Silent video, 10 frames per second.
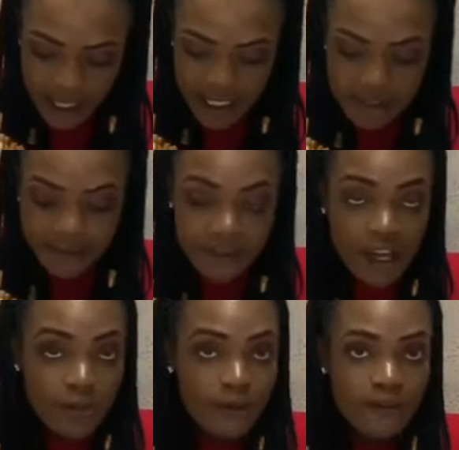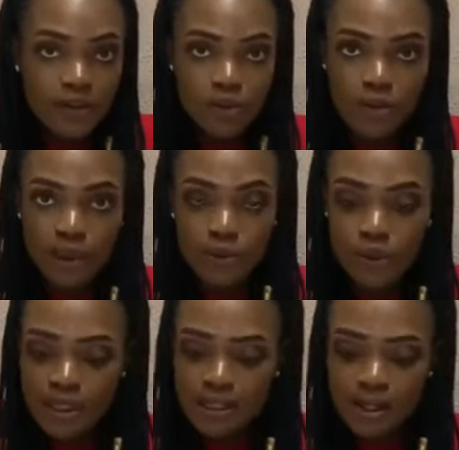It's very visual. You
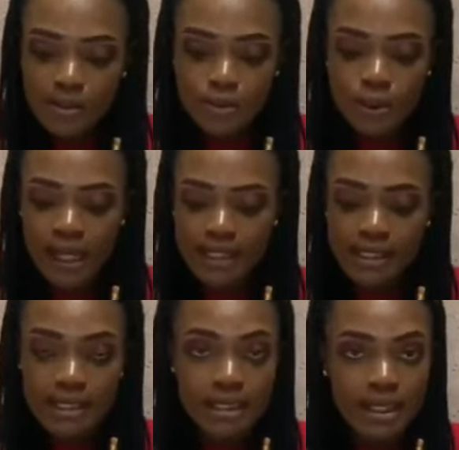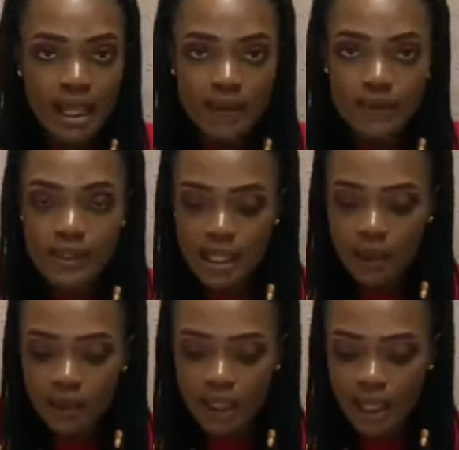just need to look at it and you say,
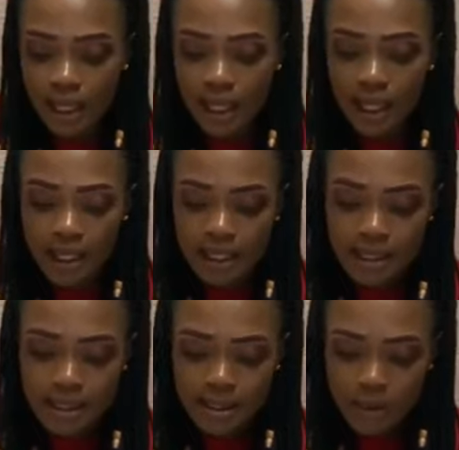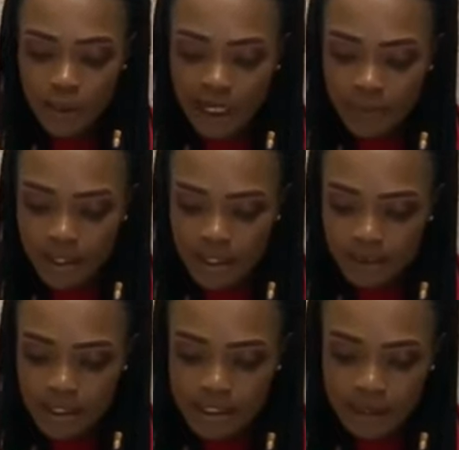okay, this is a white bead, it
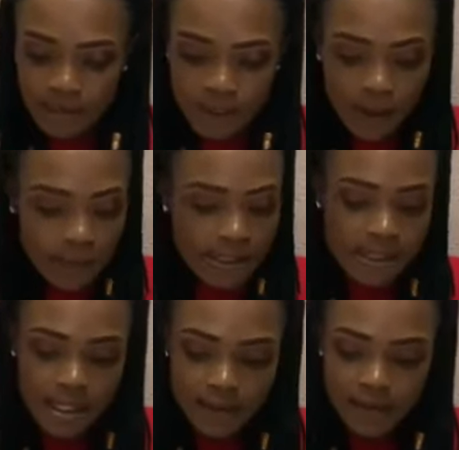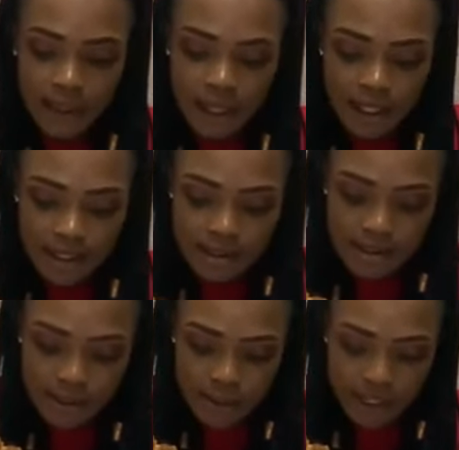means I'm unsafe. This
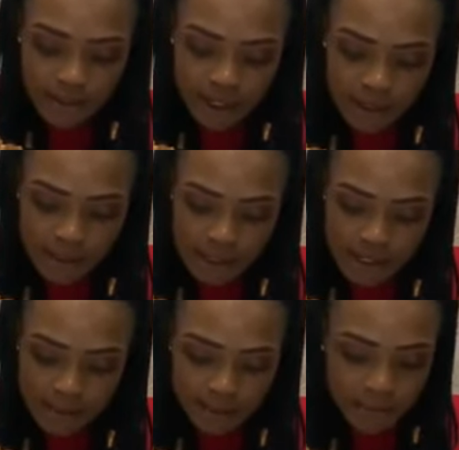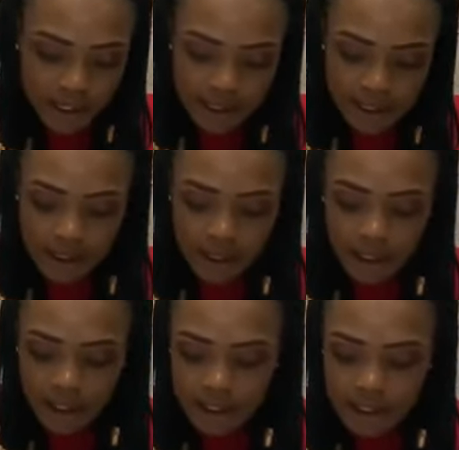is a red bead, it means I'm bleeding.
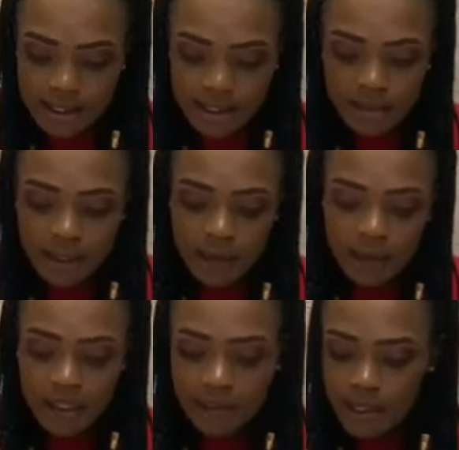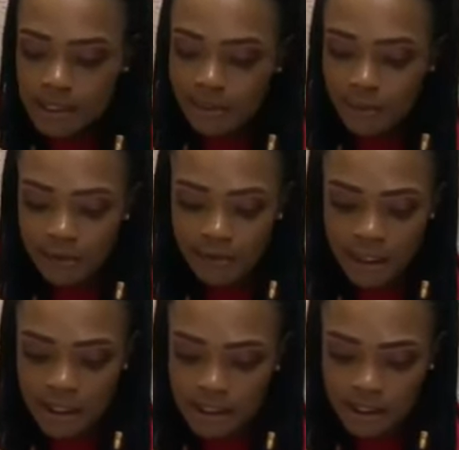This is a black bead, it means I'm
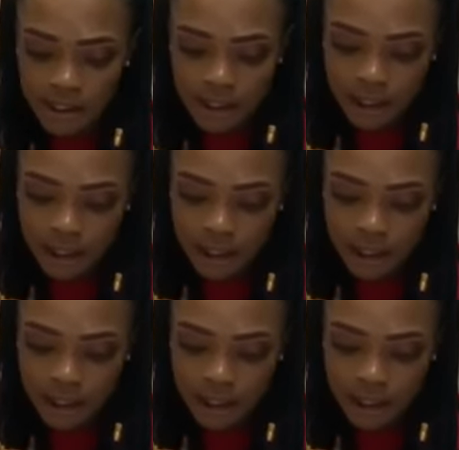ovulating.